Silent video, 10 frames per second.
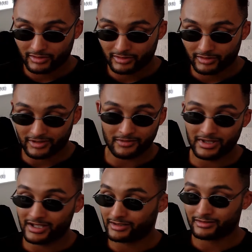Do you know what I
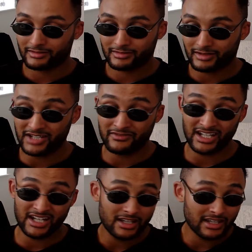mean? And even then,
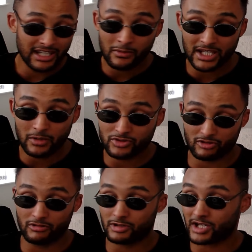he was a
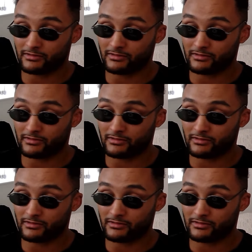cruiserweight,